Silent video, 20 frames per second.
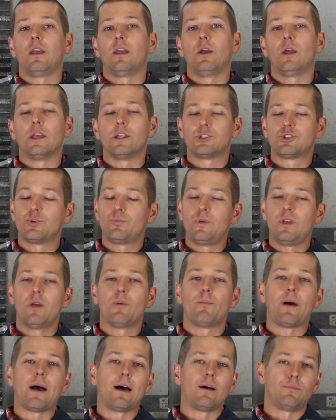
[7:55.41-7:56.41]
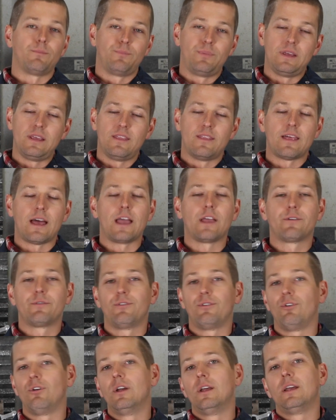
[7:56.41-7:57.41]
It should be about being
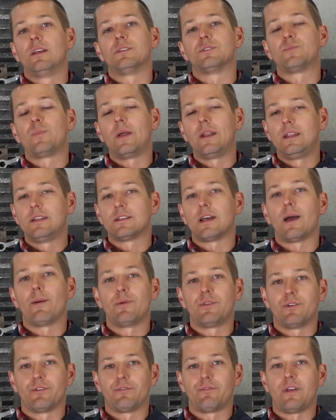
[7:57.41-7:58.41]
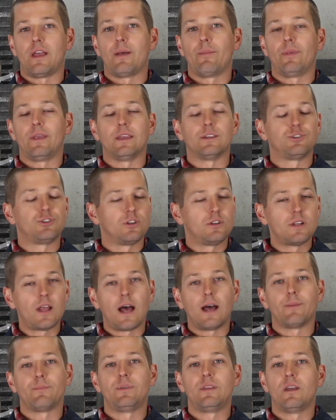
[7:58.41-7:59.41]
thankful, spending time with your family. It should
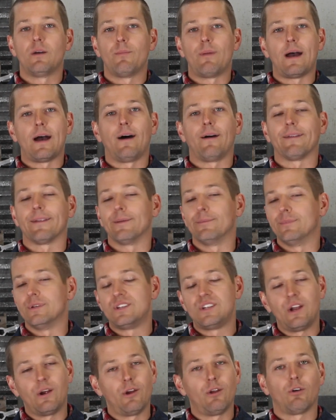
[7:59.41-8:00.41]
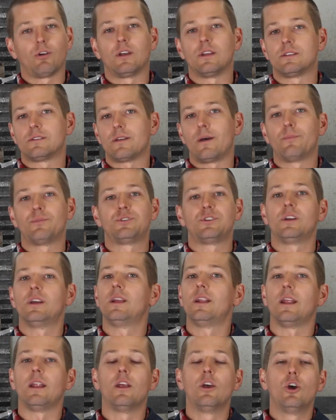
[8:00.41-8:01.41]
not be about material
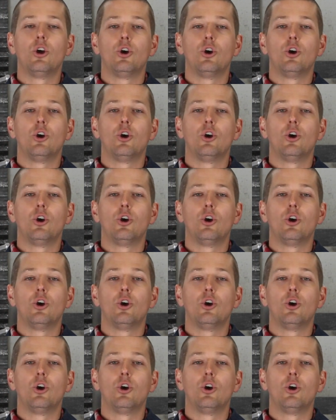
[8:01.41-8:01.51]
consumption and